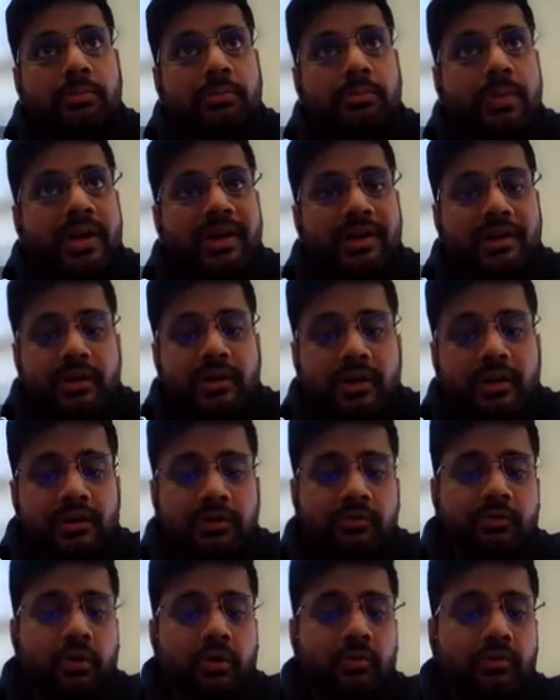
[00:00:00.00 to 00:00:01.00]
builder
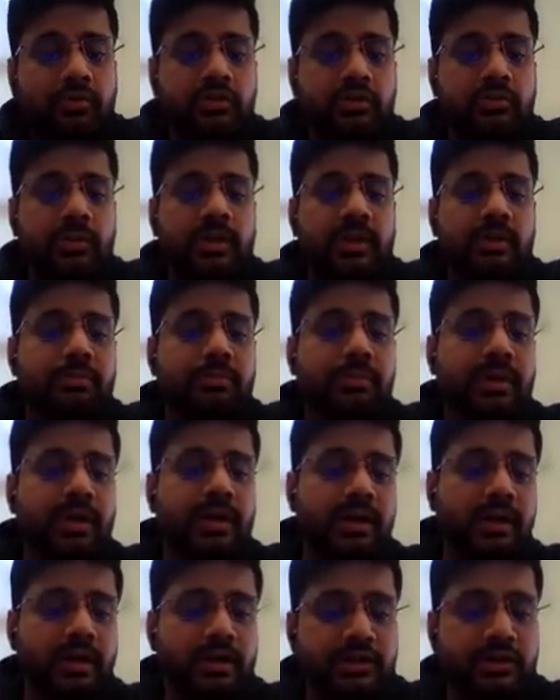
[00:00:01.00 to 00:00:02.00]
from which we can
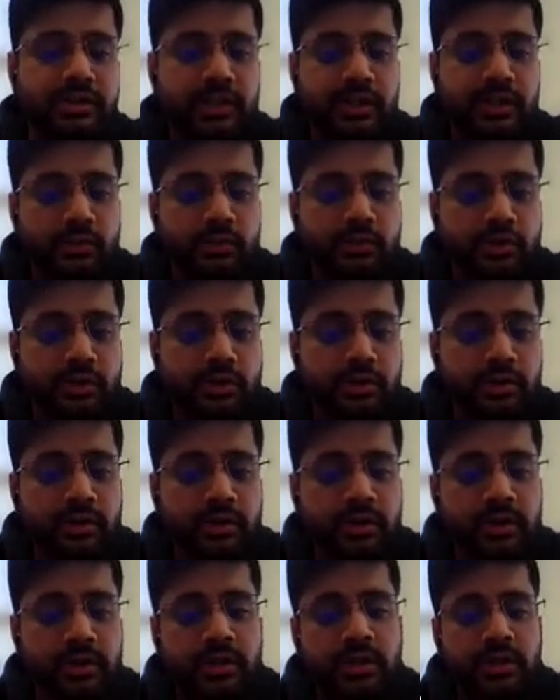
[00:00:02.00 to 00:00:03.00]
build our solution.
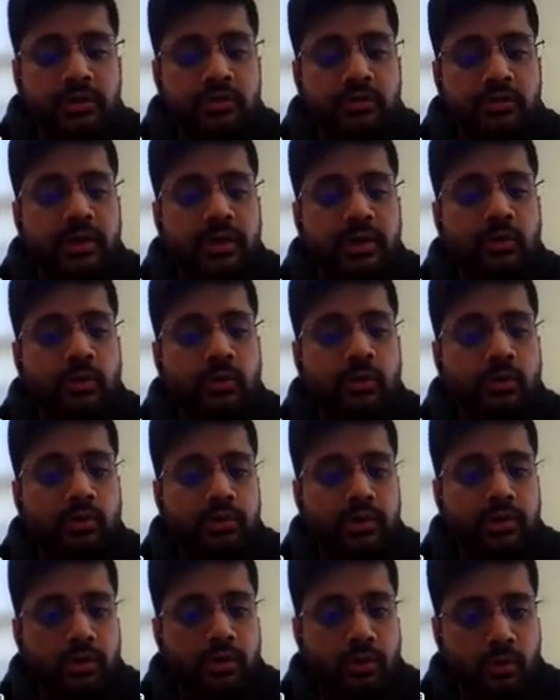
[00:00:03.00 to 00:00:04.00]
So I go to
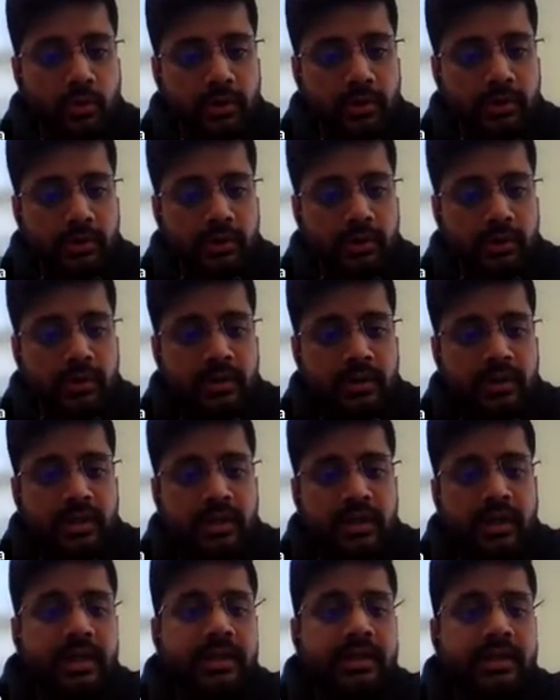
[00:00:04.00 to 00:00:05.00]
the loader,
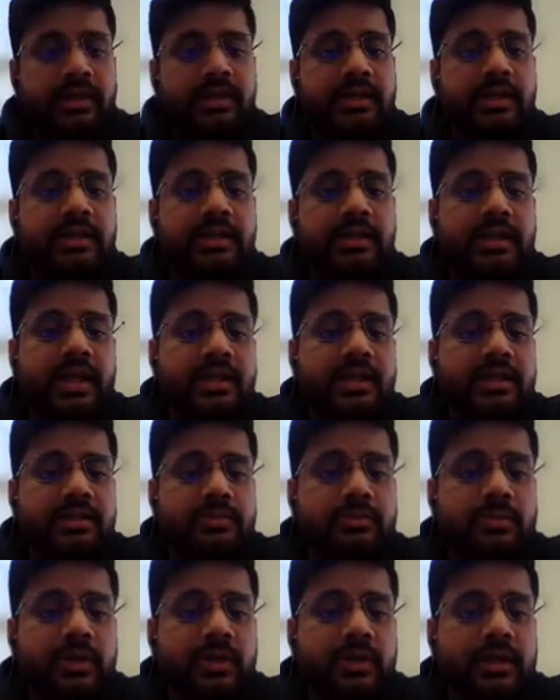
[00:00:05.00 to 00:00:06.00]
and then it
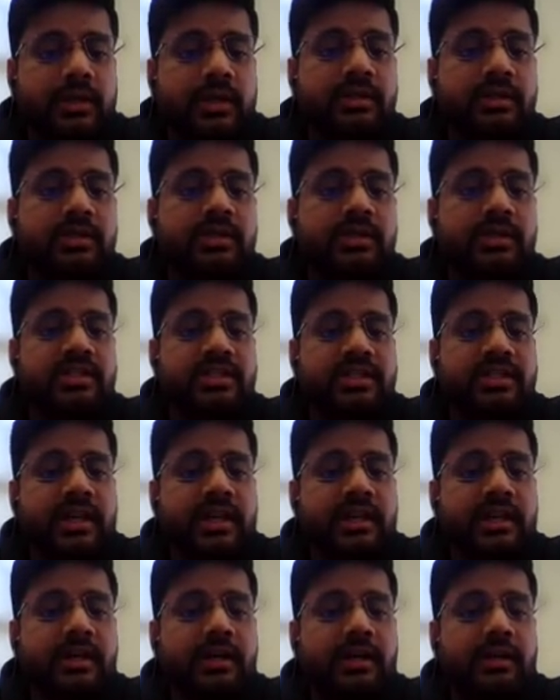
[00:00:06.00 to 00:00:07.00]
tells me in this
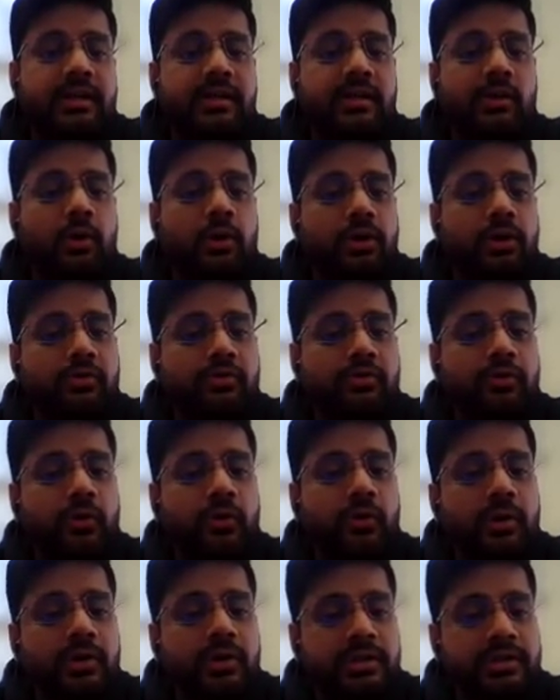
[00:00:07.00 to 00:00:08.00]
tenant all the
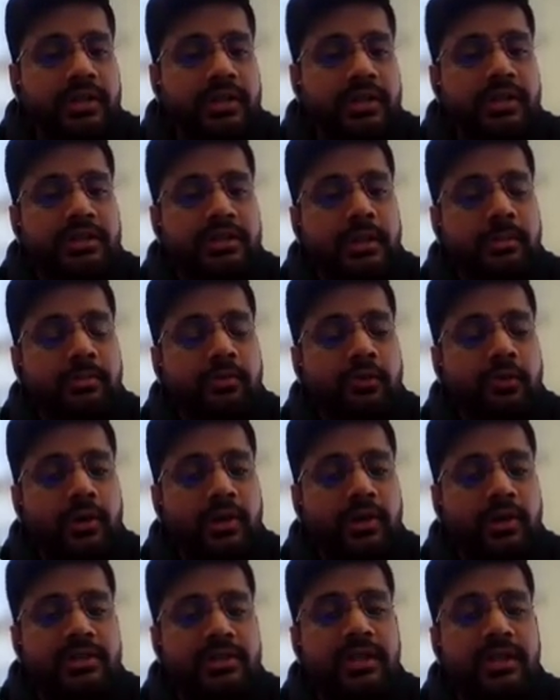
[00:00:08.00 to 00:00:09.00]
folders and the
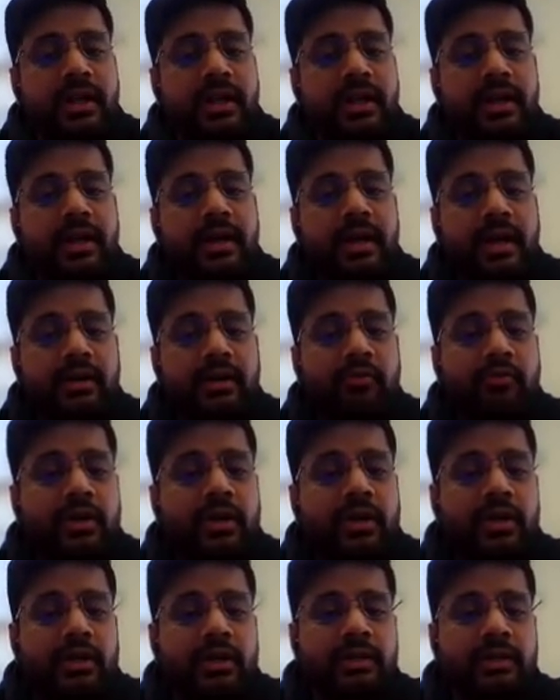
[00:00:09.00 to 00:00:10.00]
subfolders that I have
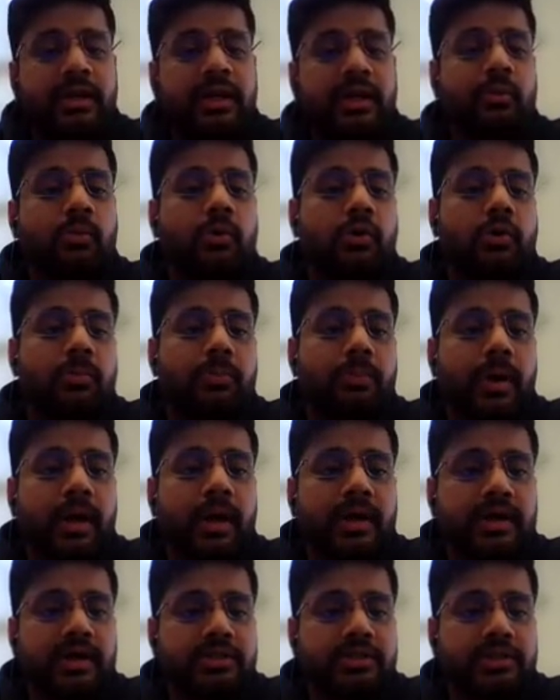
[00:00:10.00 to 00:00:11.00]
that I want to
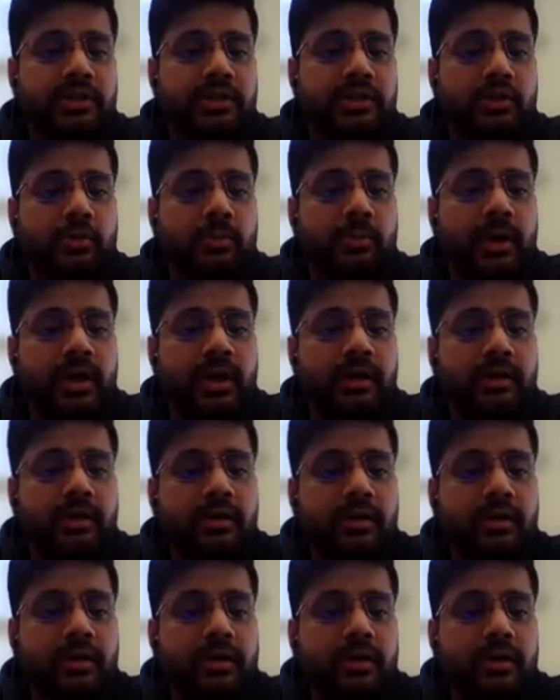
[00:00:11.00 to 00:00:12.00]
package into my
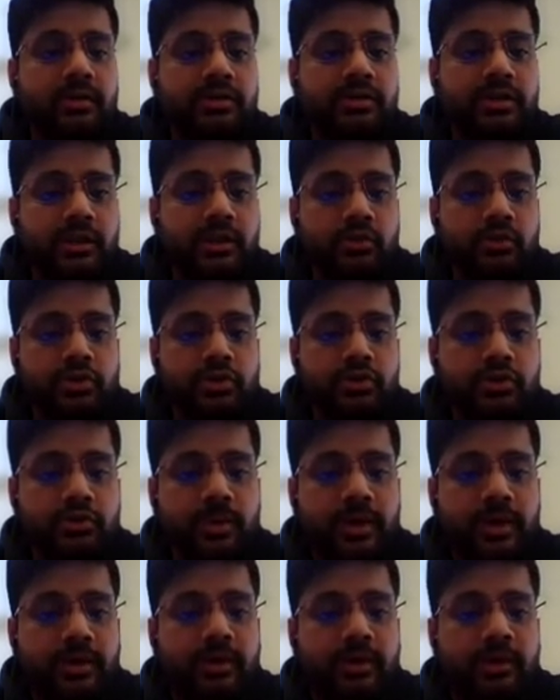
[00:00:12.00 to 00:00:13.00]
solutions
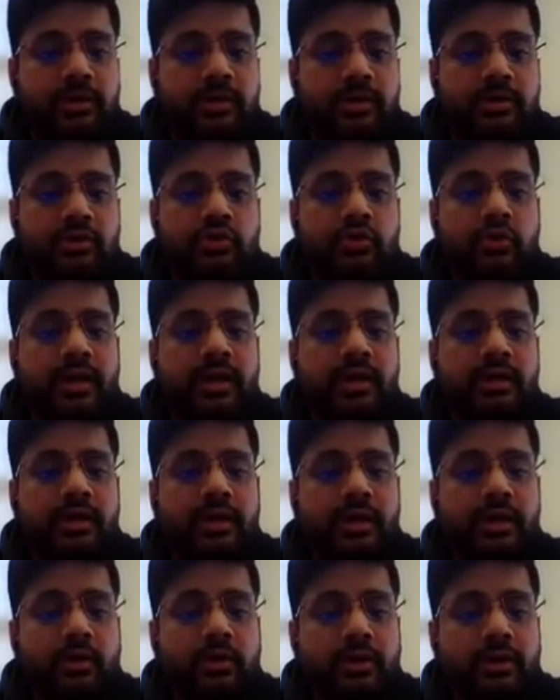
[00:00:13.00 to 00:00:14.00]
bundle. So I
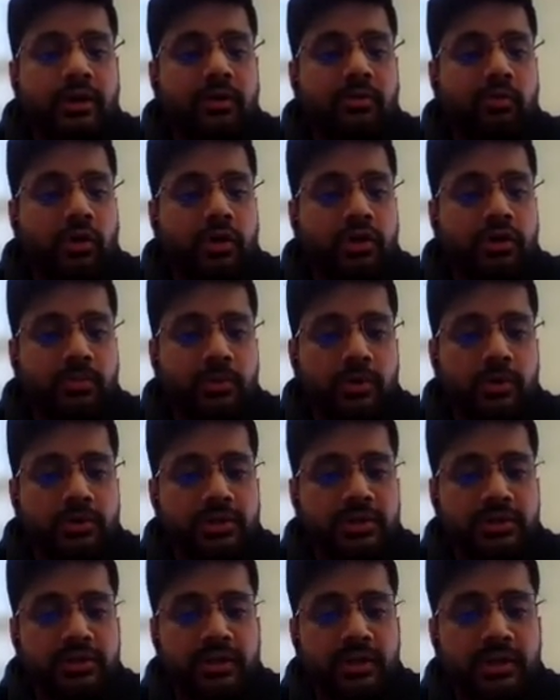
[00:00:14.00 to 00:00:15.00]
click on invoice
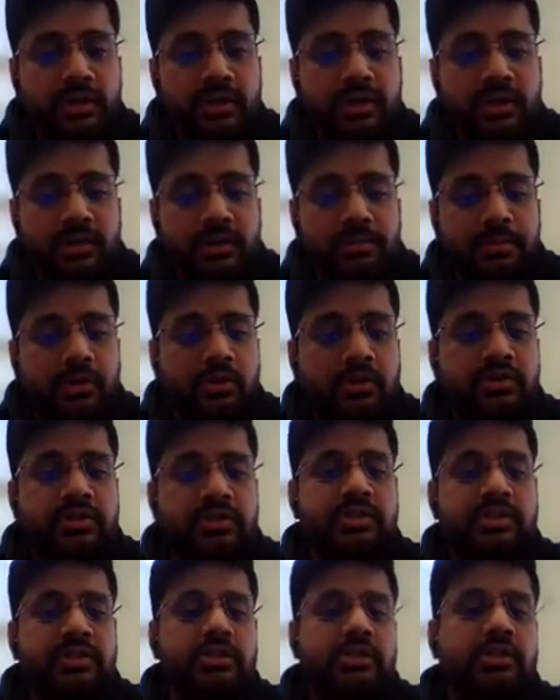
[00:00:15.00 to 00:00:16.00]
processing because
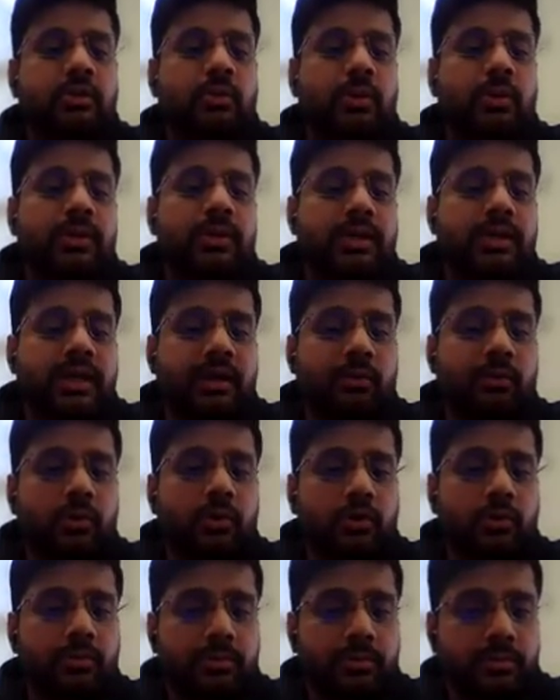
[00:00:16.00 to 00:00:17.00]
this is the one that I want
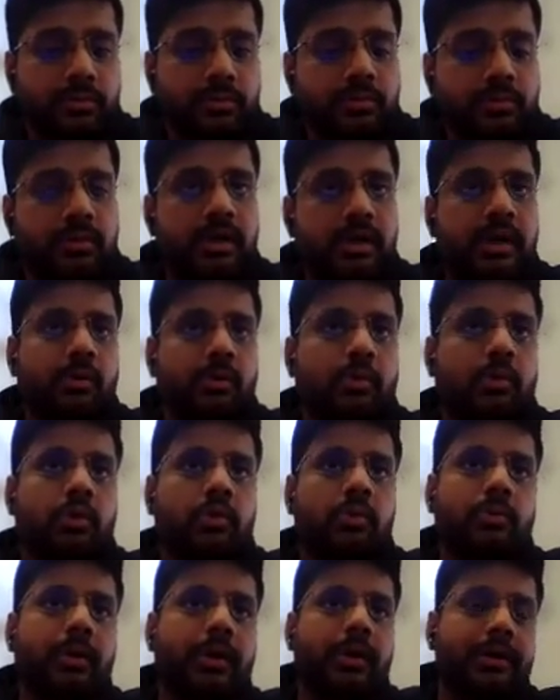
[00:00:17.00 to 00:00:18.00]
to
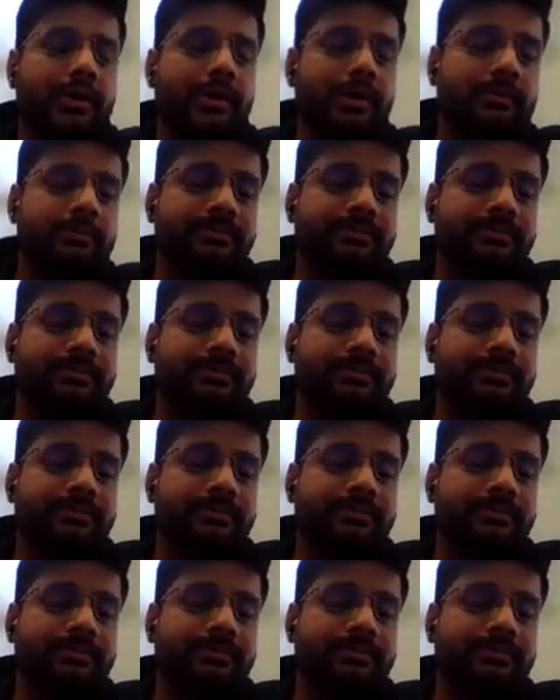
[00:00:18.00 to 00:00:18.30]
bundle.